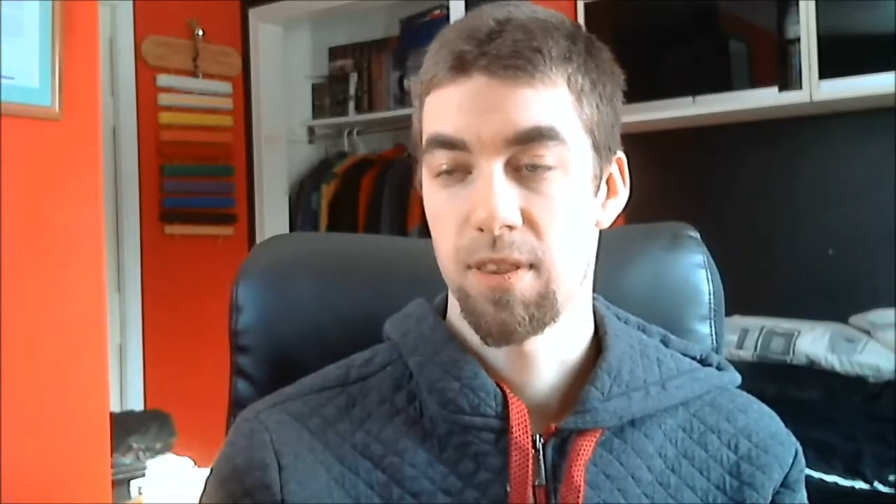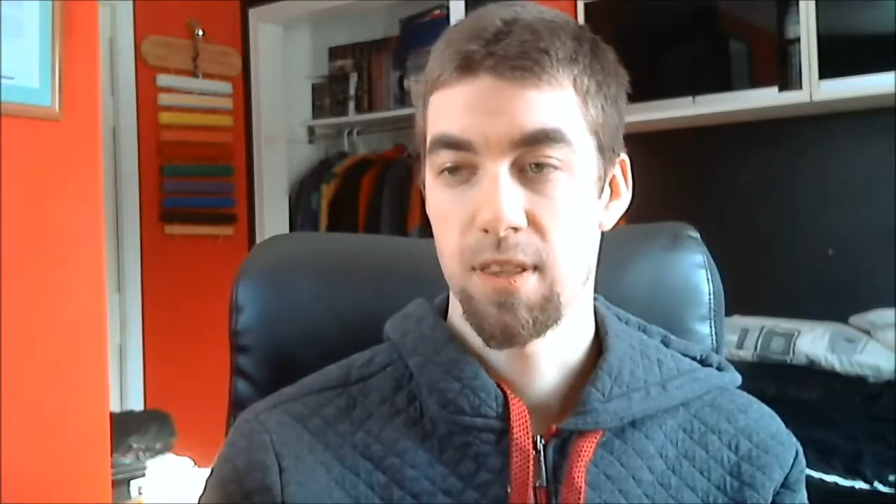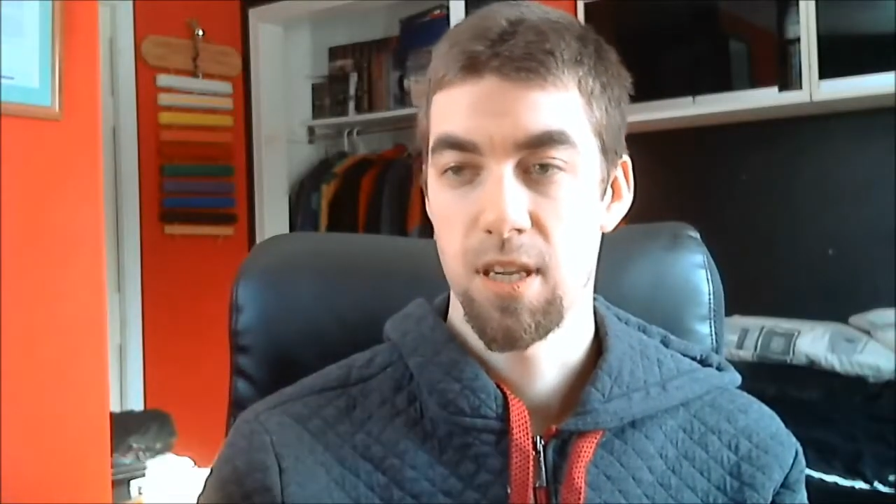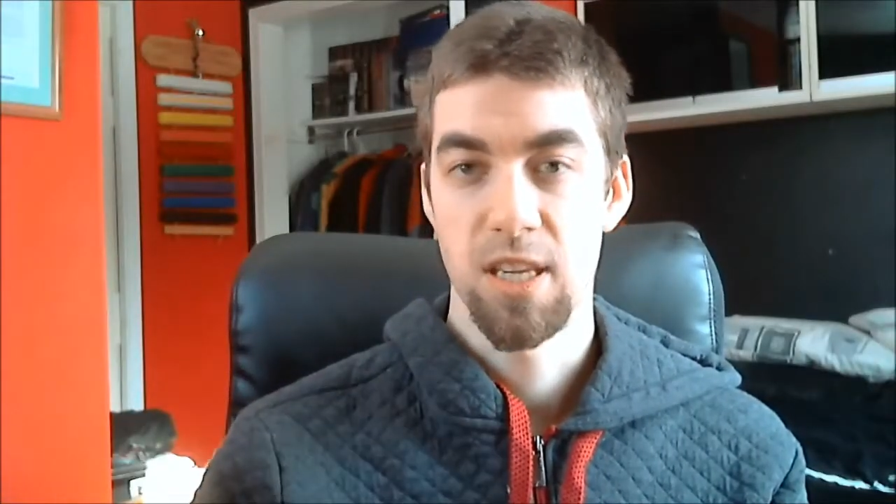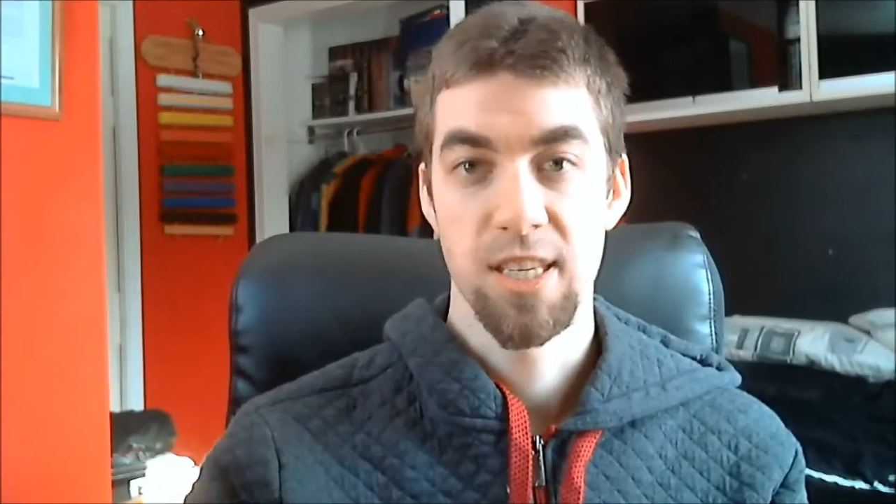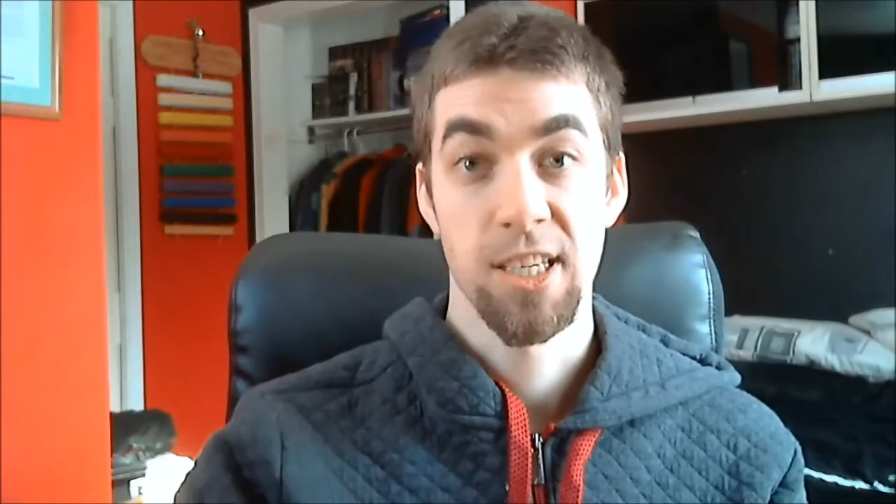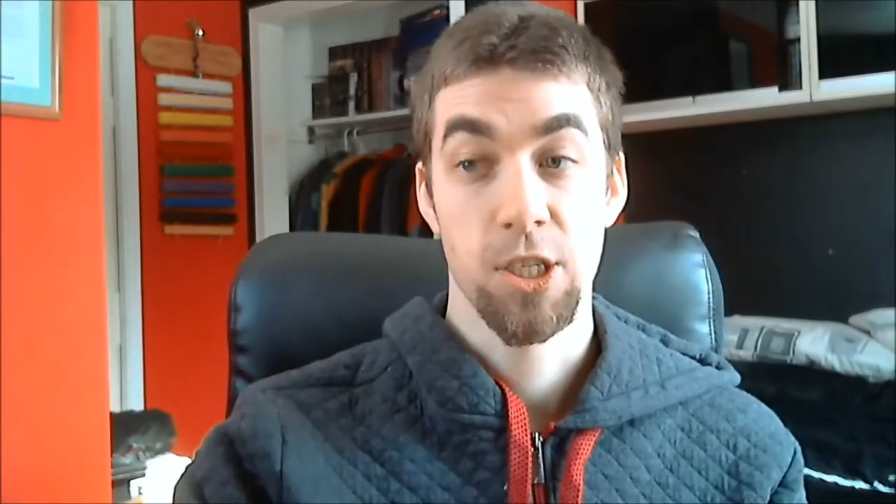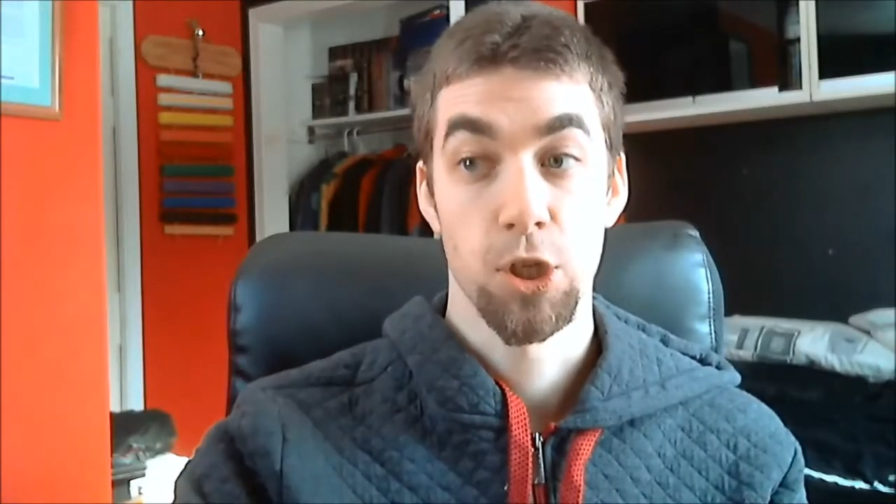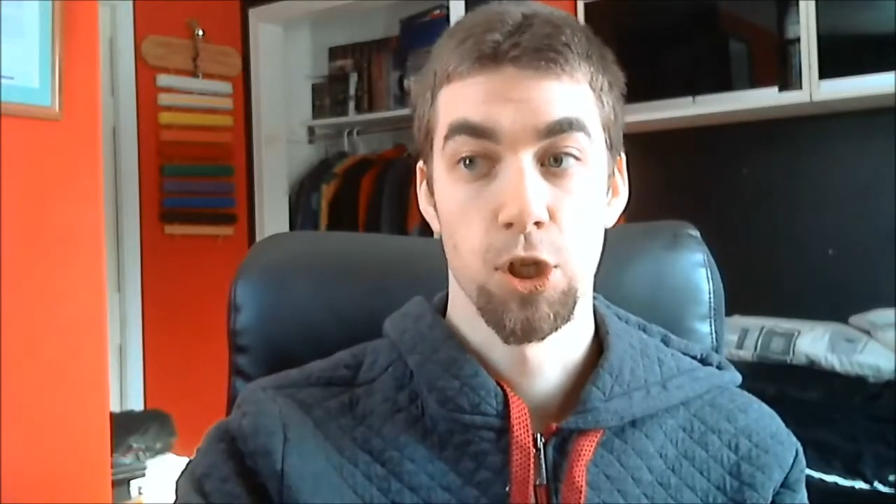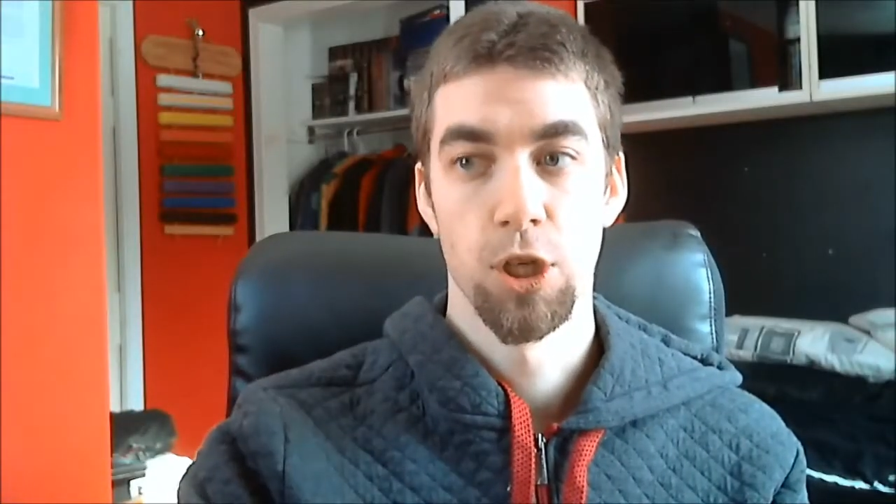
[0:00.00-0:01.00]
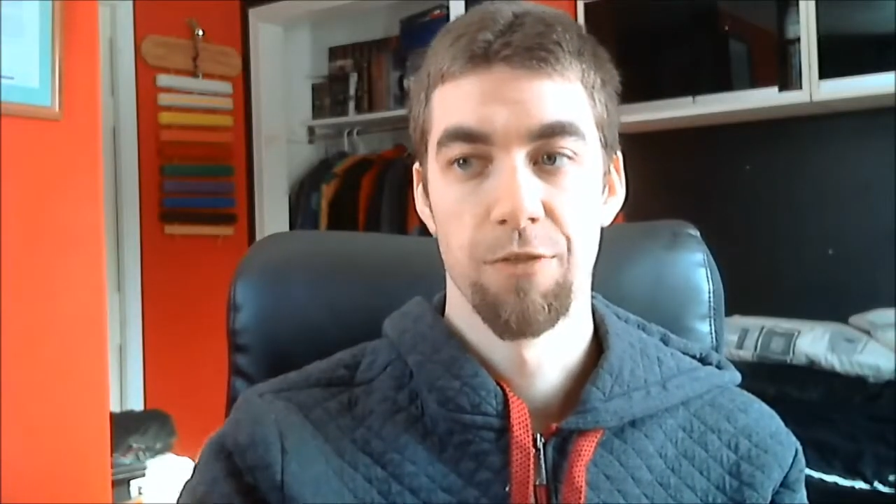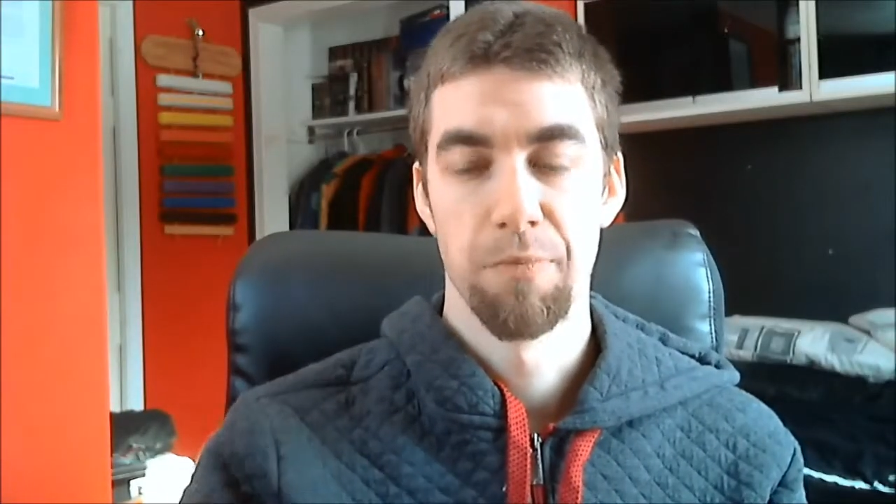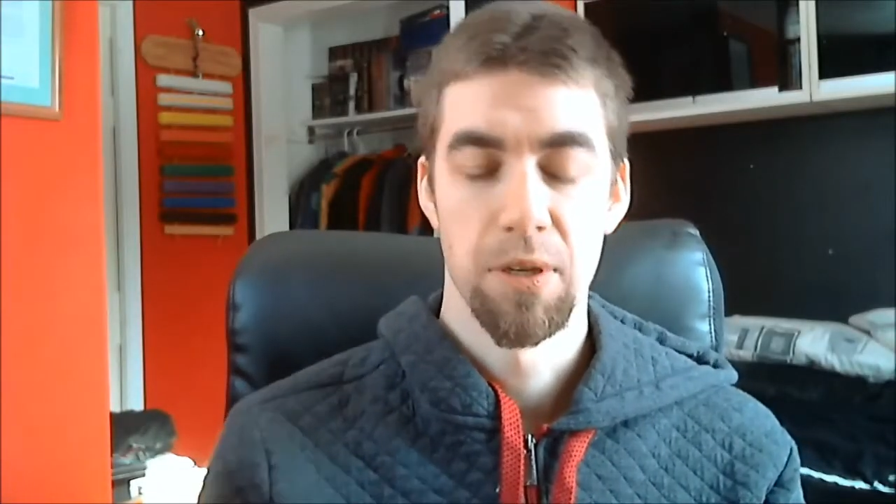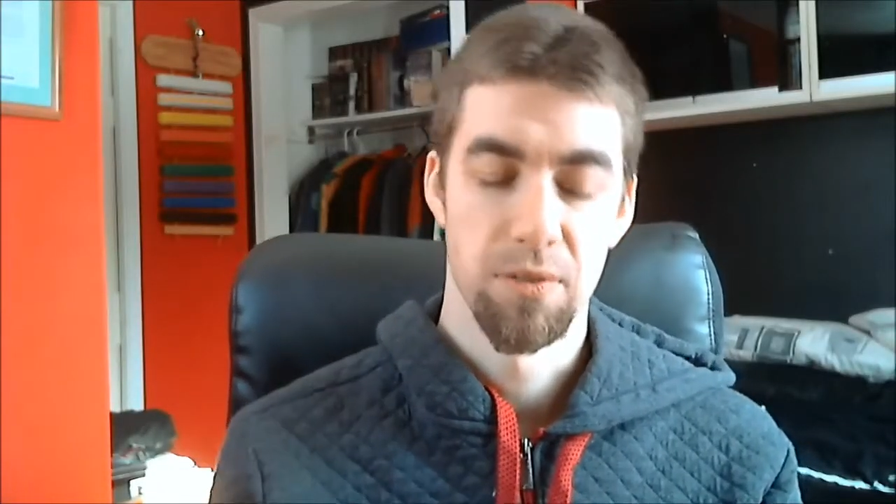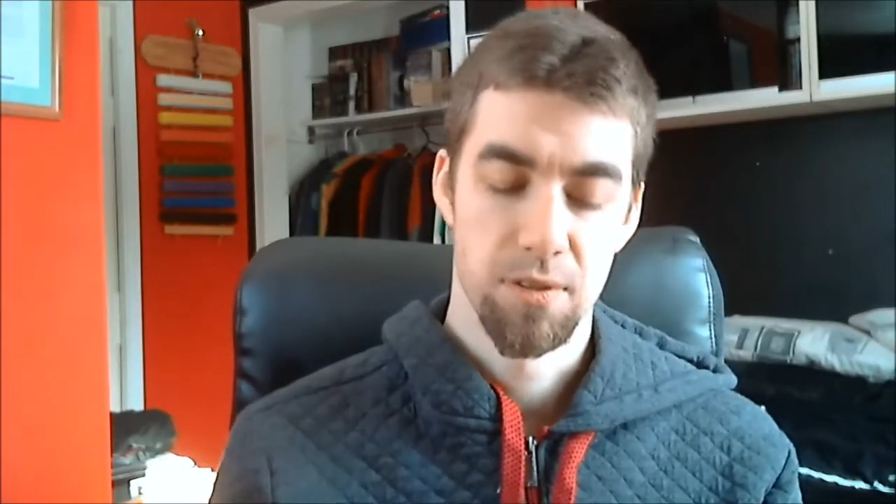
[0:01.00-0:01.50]
the Sisterhood of
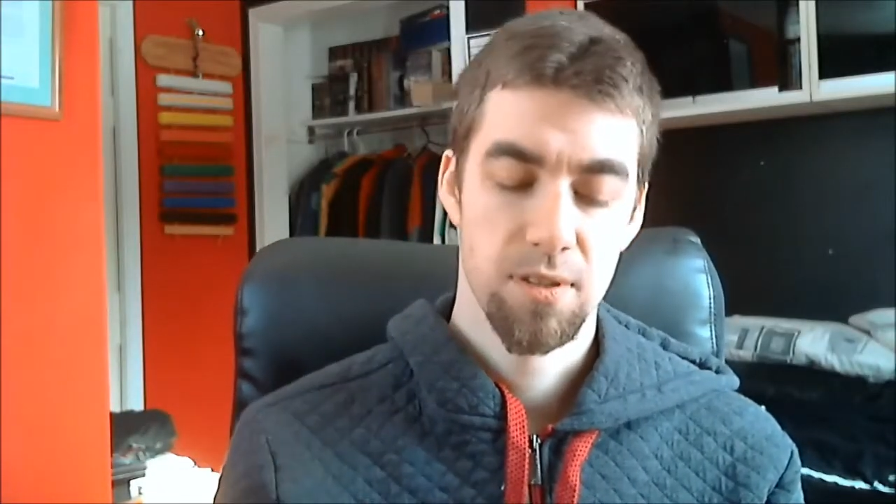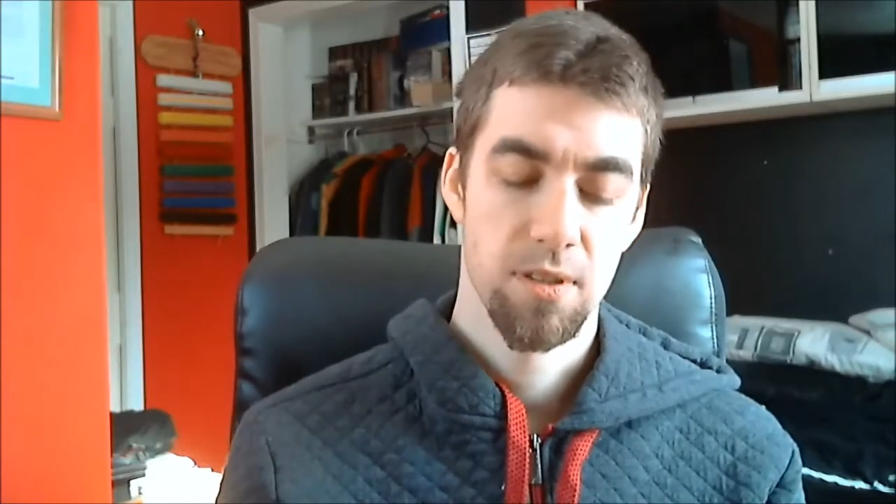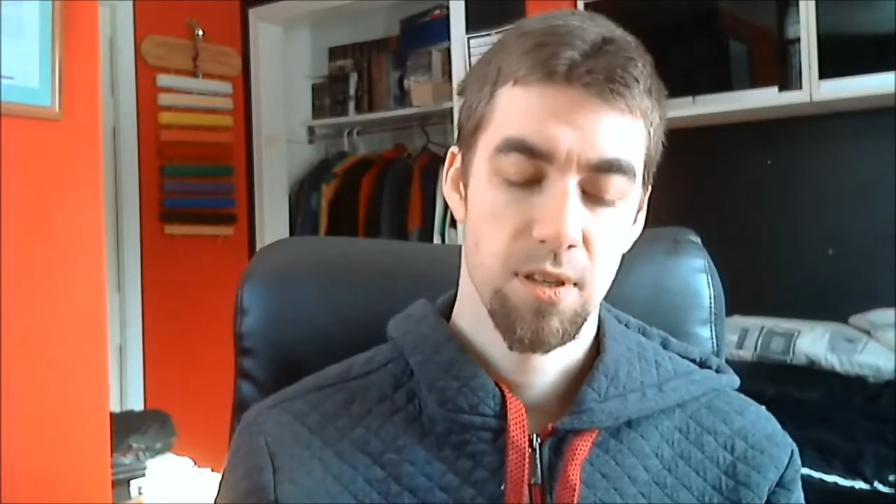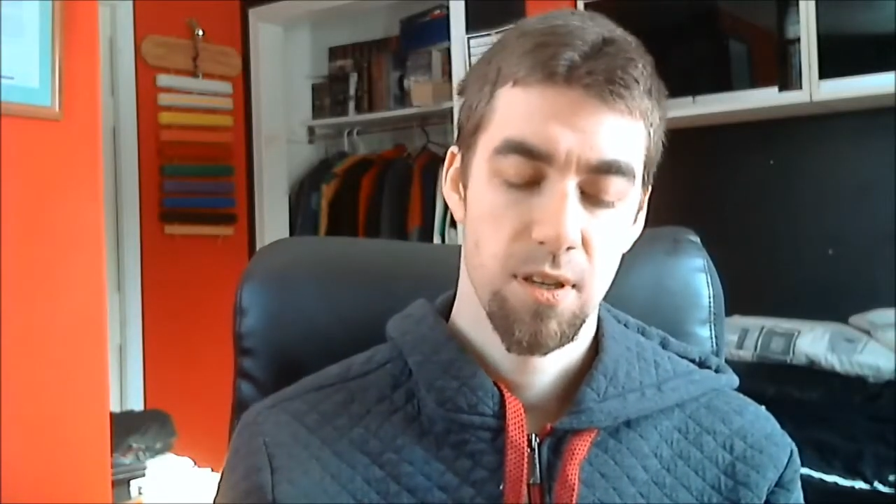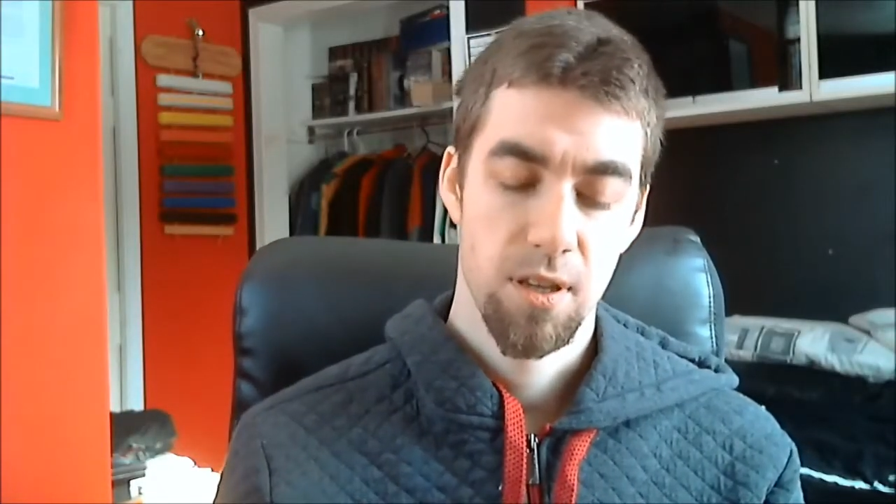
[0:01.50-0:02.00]
Mutants,